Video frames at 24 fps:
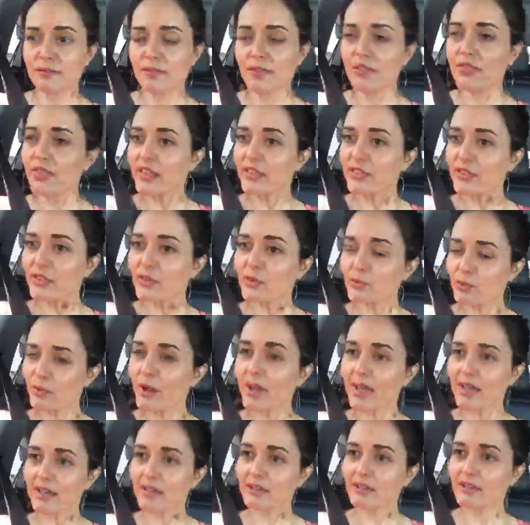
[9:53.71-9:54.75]
They think they're
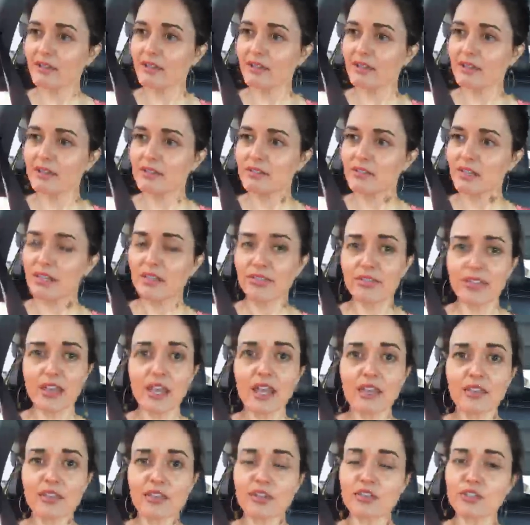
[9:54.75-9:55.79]
right. They
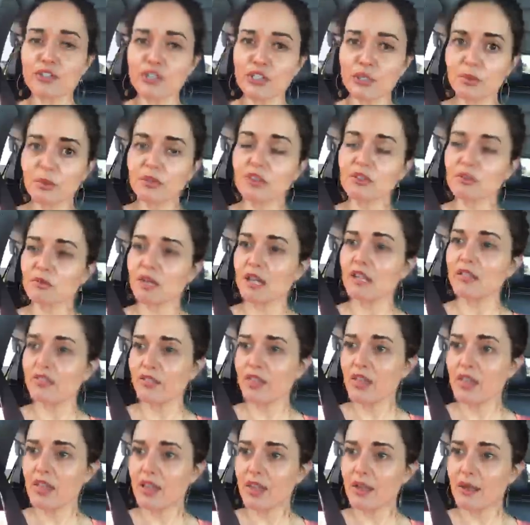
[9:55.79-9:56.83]
think they're doing the right
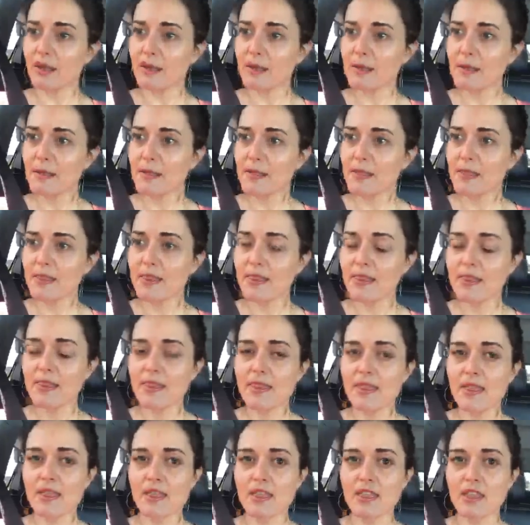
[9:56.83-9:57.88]
thing.
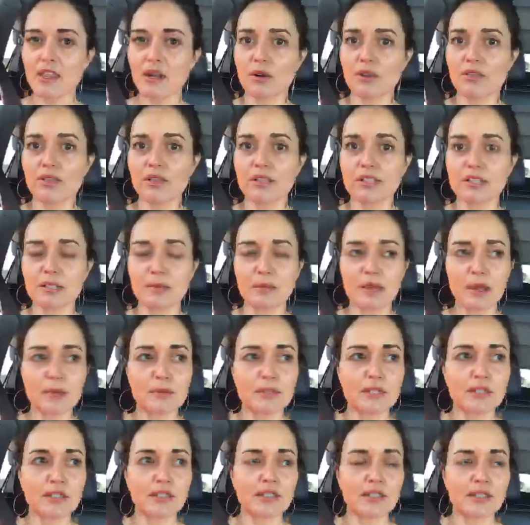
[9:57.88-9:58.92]
You know, I think
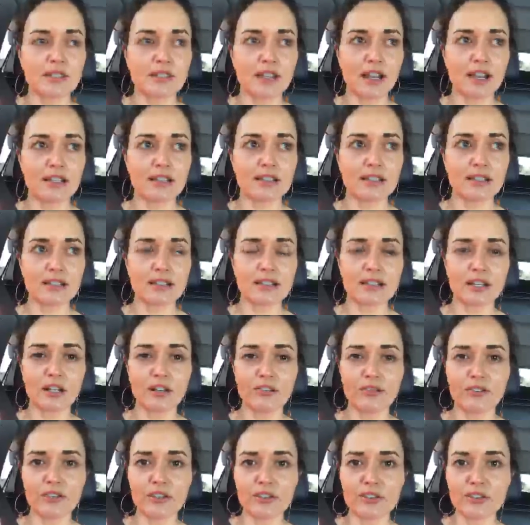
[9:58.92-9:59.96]
sometimes it disguises
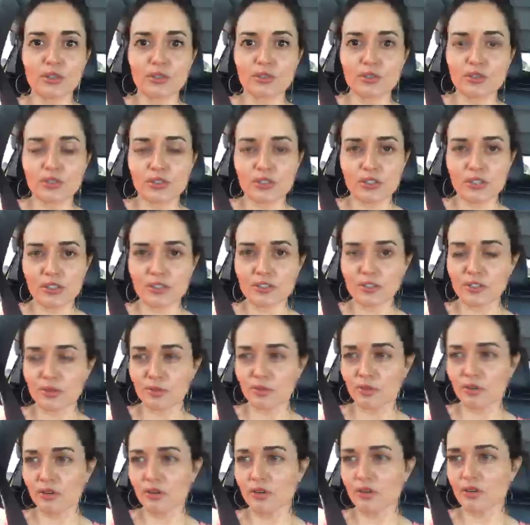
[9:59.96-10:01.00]
itself as social justice
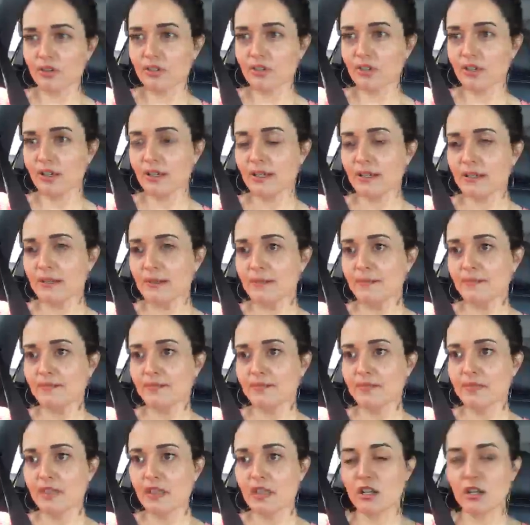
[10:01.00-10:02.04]
warriors.
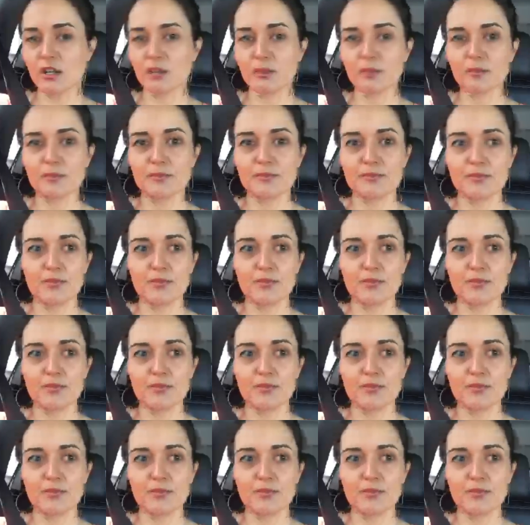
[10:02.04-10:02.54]
You know,